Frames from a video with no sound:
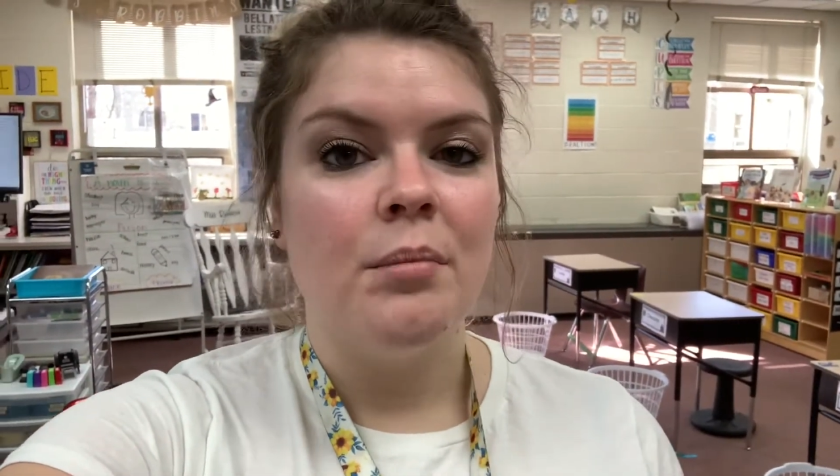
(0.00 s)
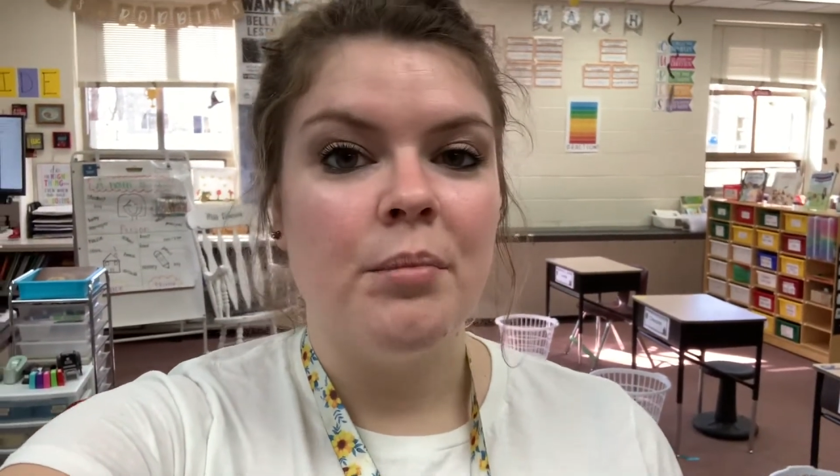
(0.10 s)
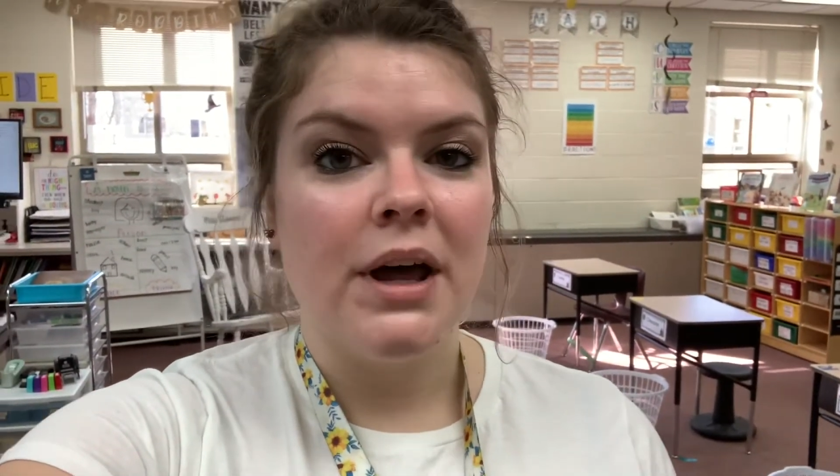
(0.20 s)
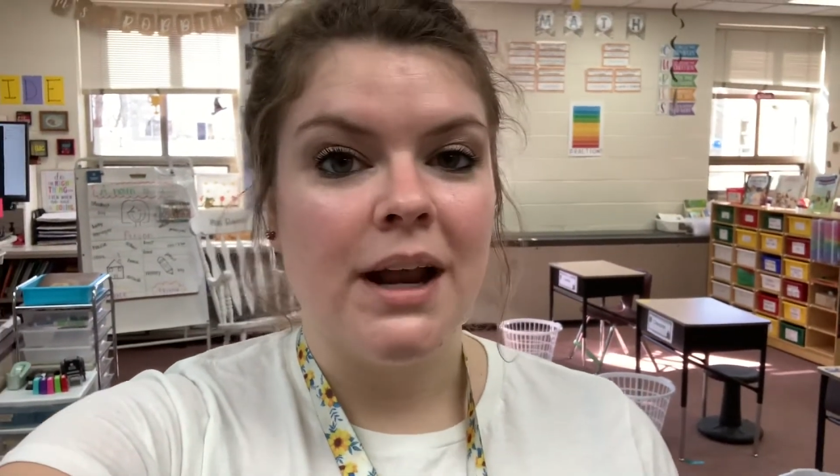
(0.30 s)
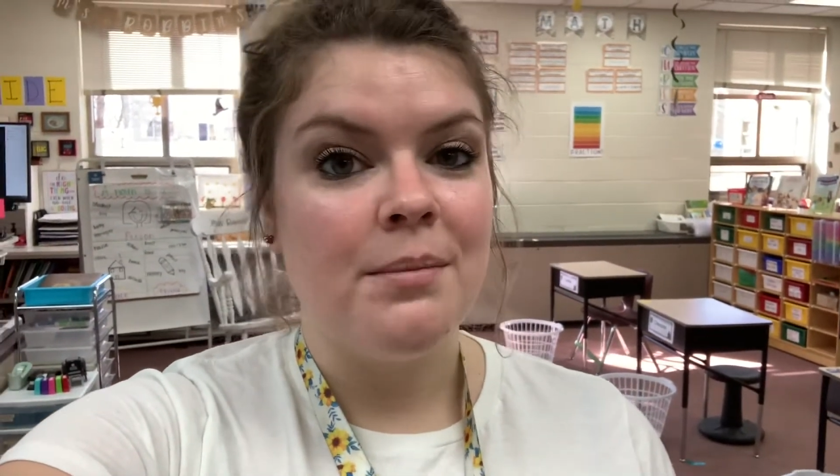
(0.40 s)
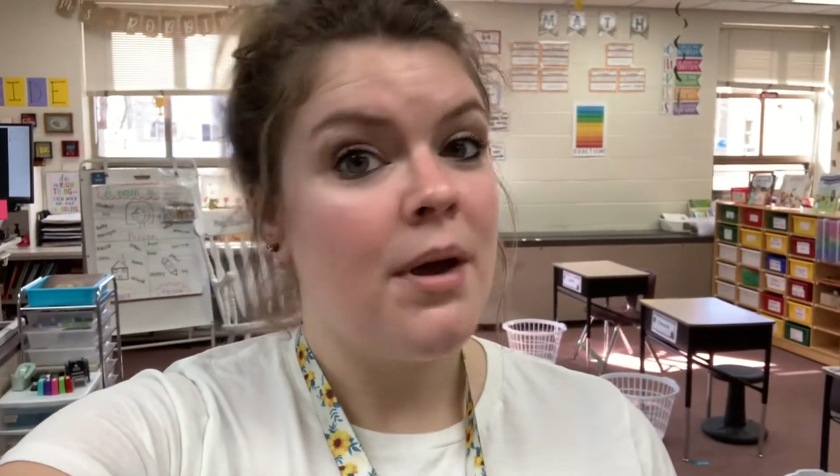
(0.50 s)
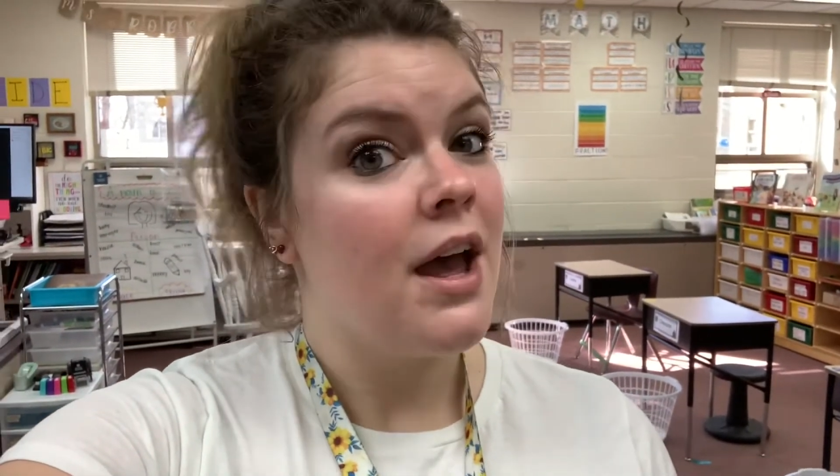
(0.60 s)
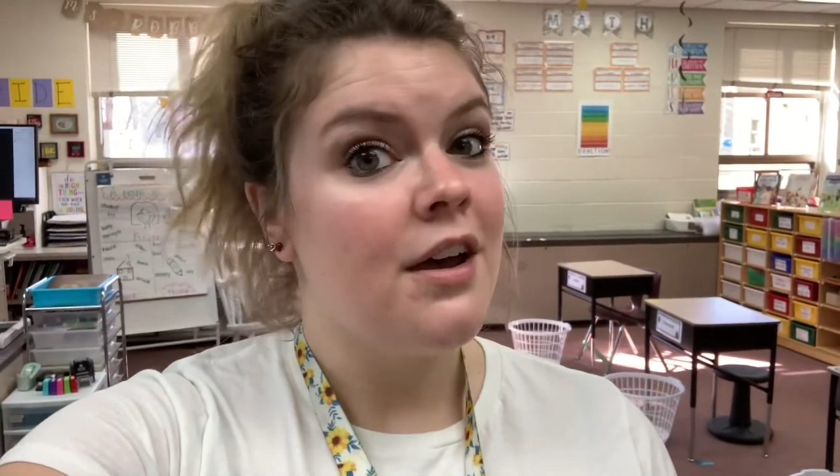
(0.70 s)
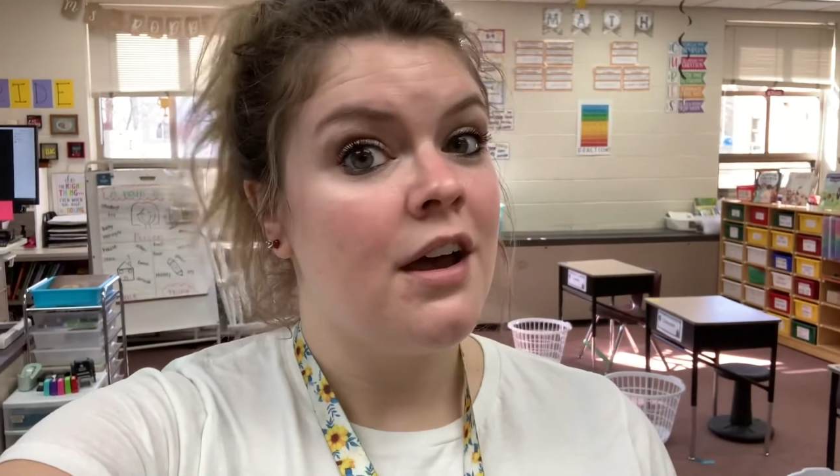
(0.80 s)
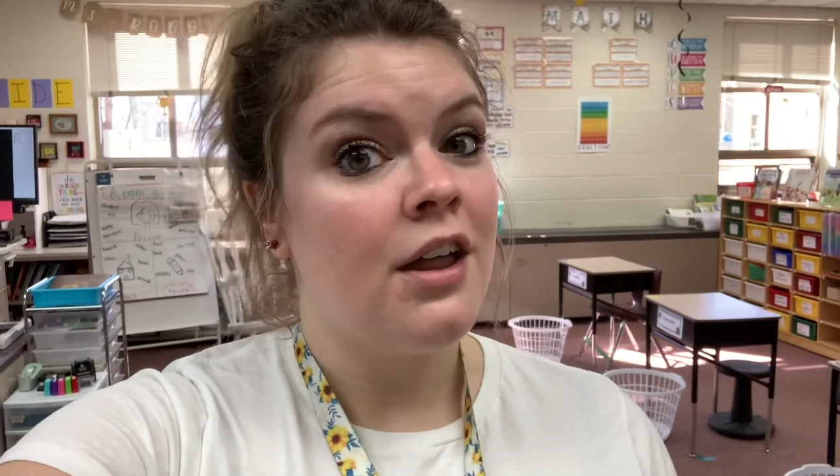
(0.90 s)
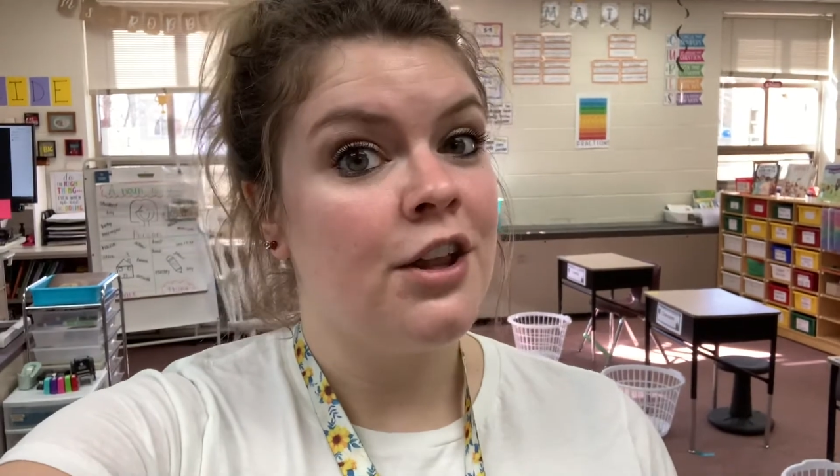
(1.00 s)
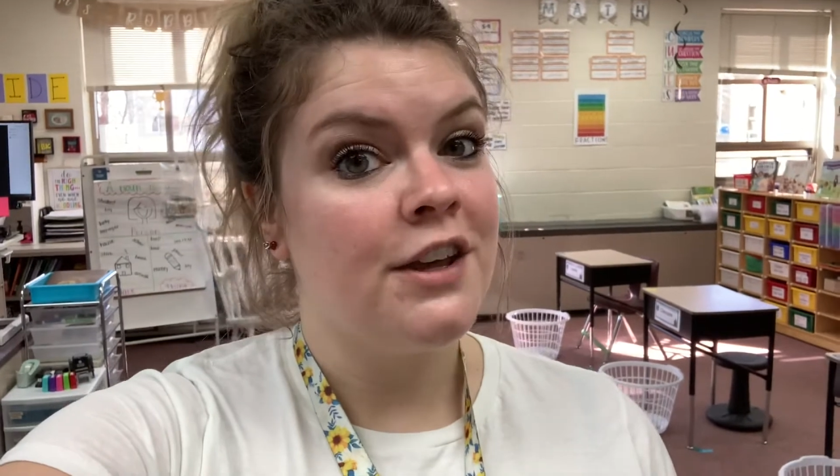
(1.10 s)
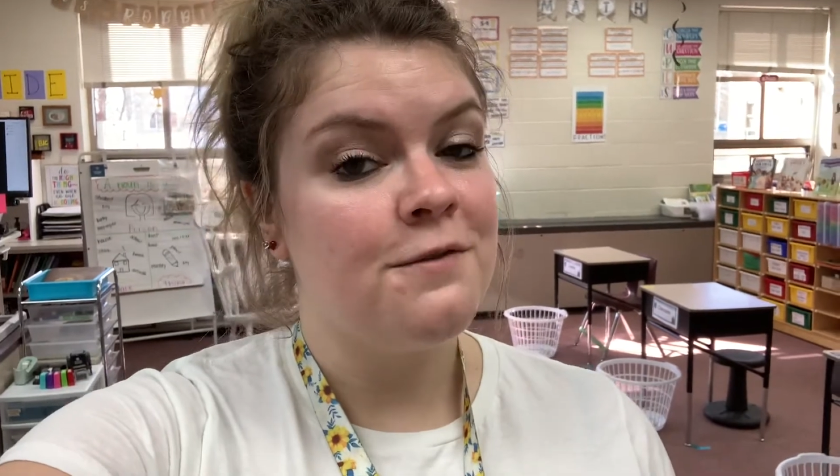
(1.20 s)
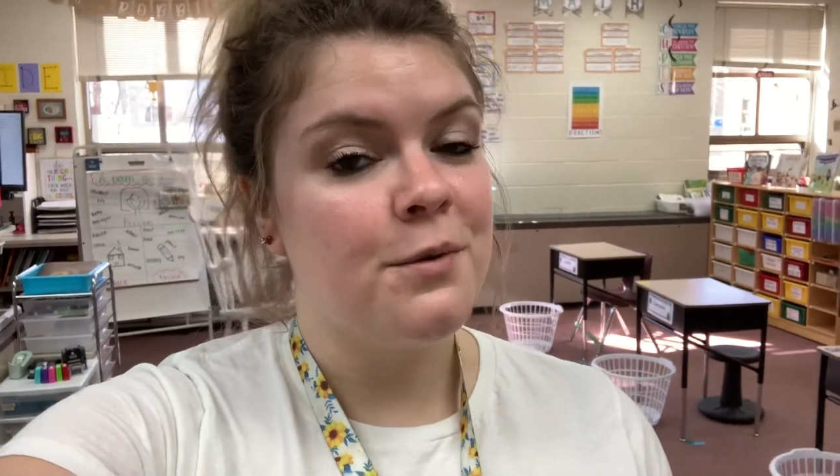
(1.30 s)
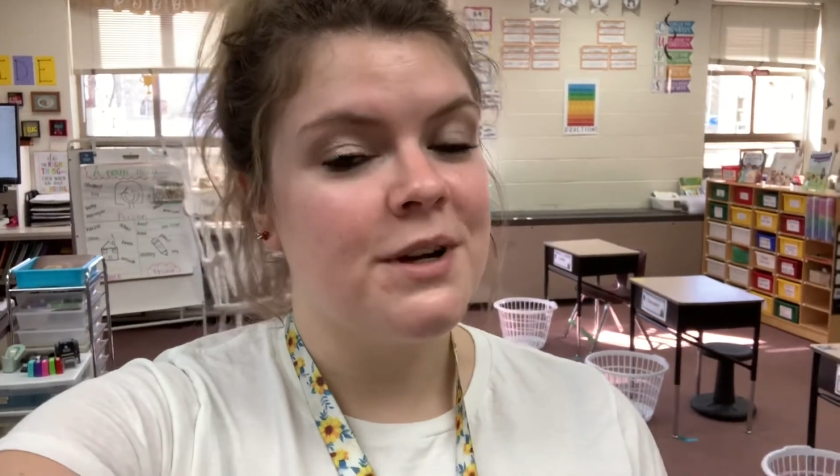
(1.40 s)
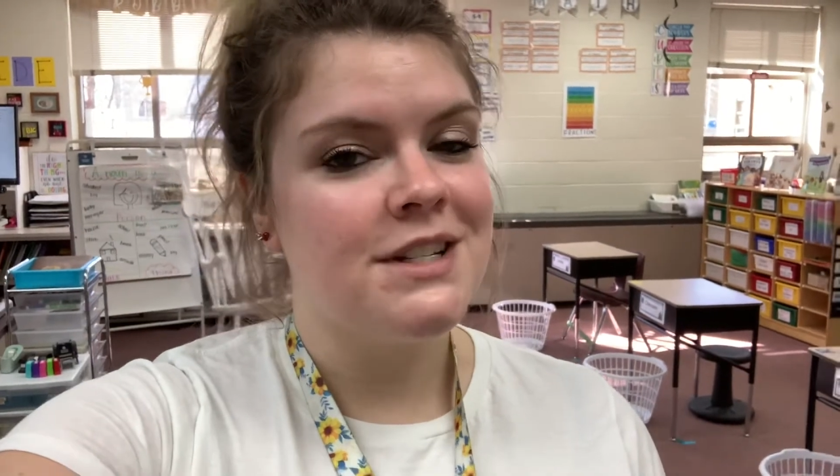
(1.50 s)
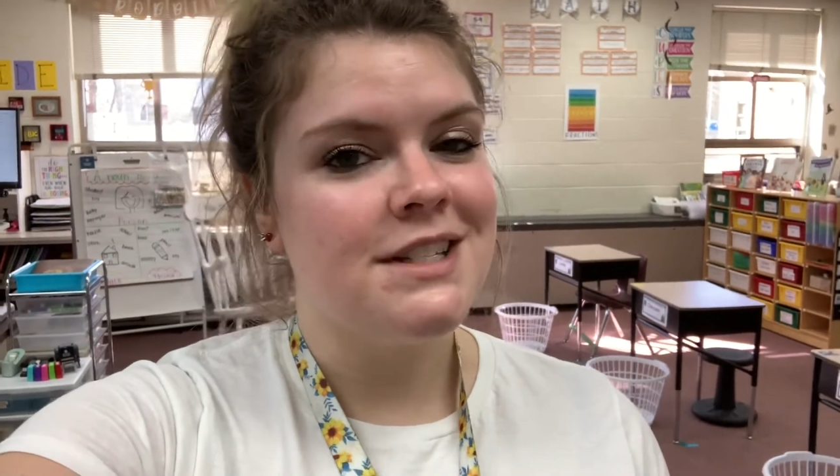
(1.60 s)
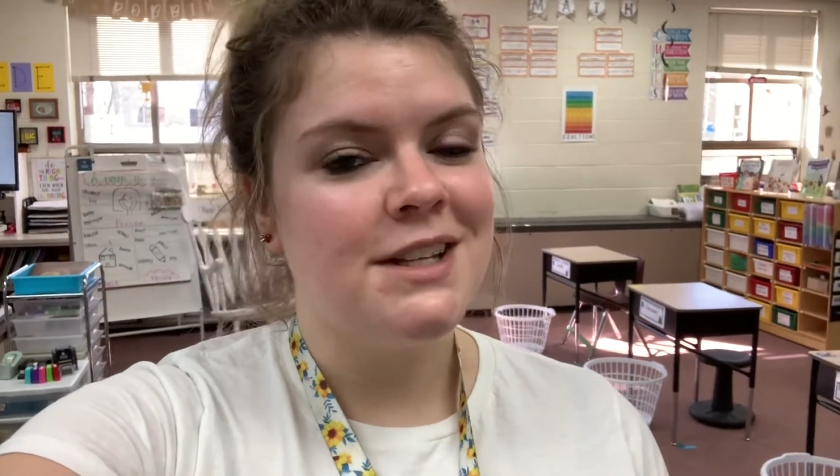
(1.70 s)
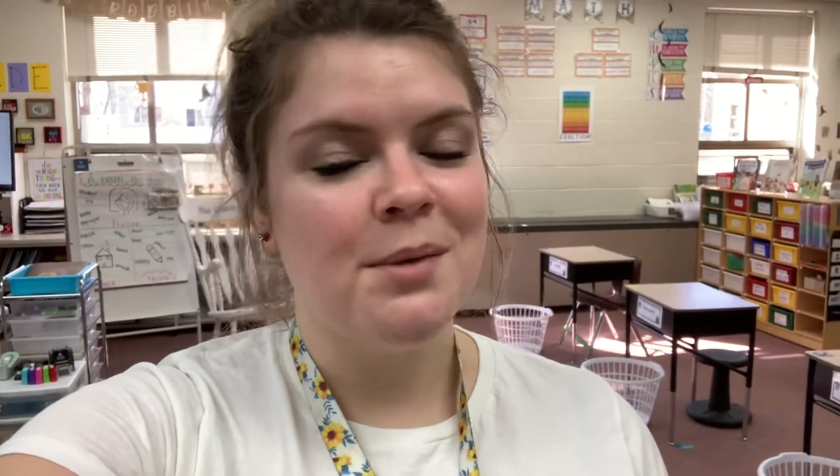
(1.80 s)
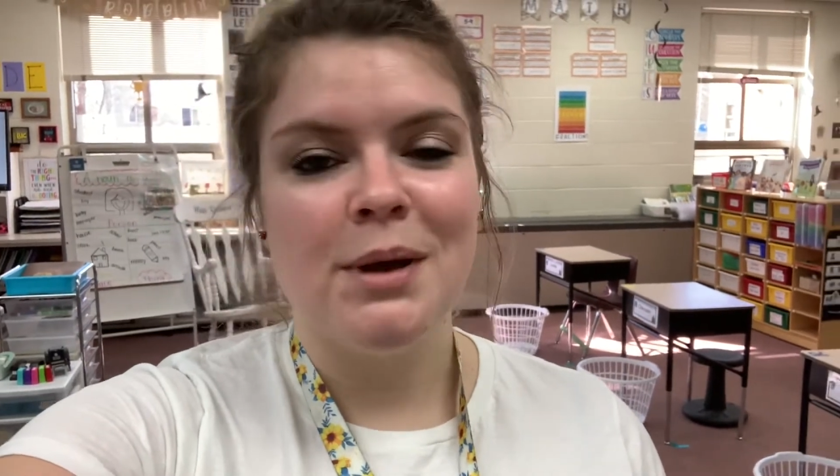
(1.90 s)
but I'm looking forward to
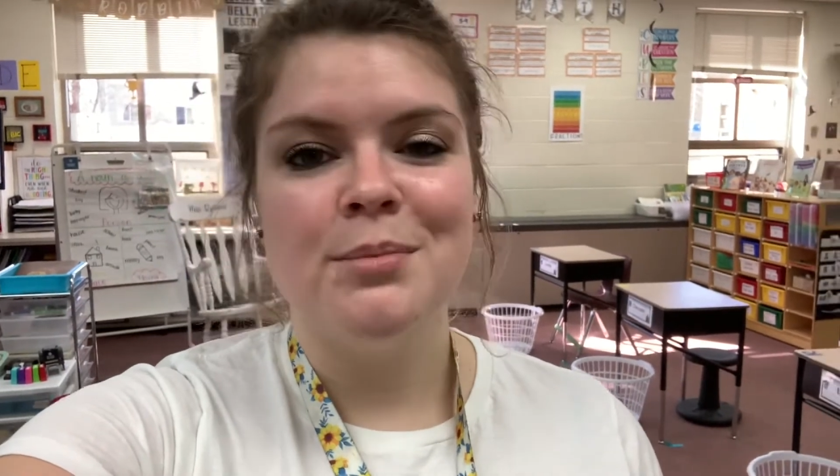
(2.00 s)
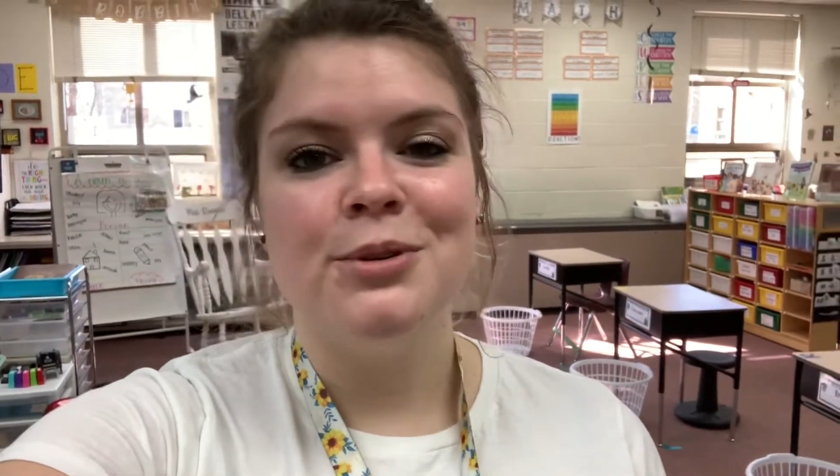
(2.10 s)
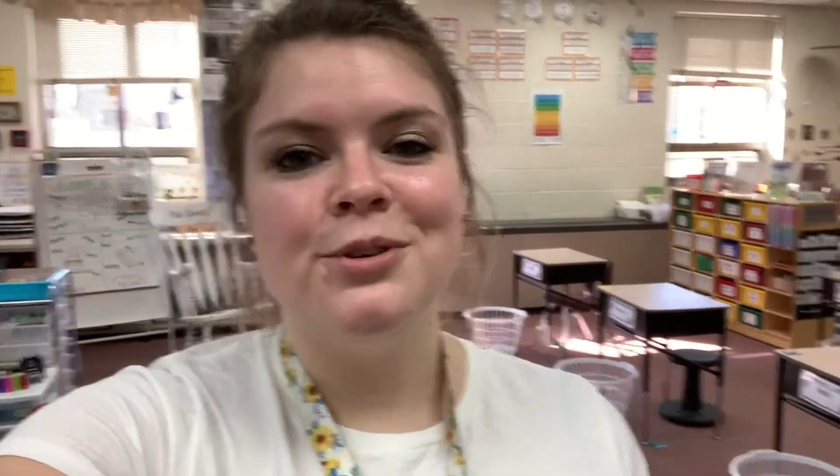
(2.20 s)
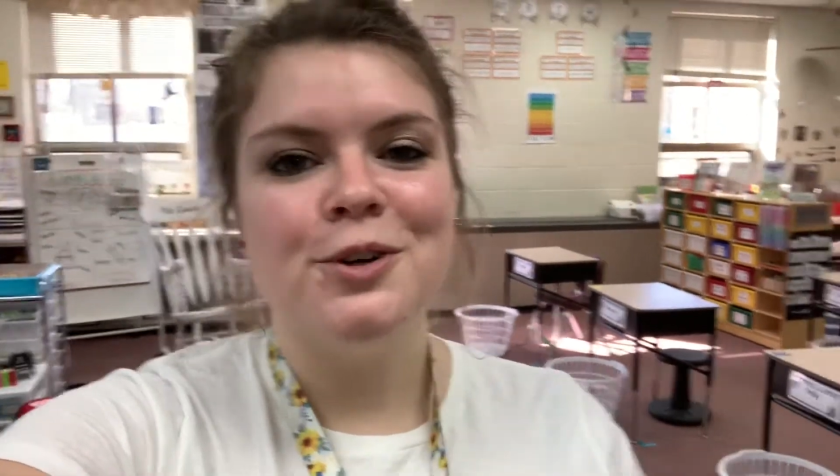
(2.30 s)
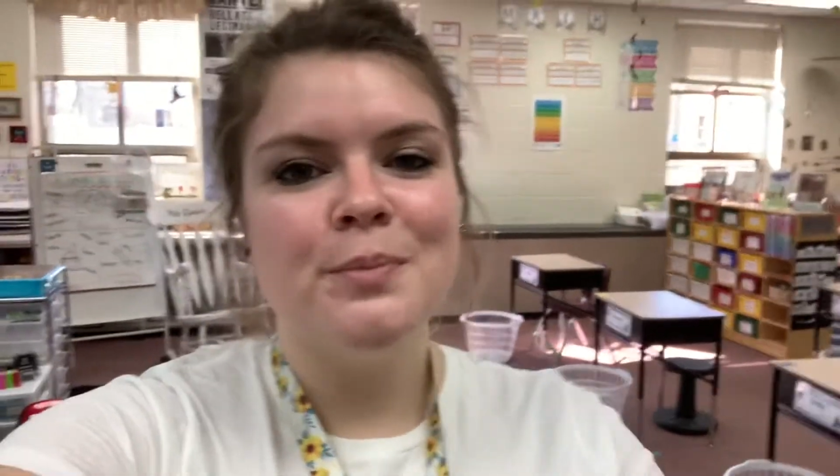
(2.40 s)
seeing my blue group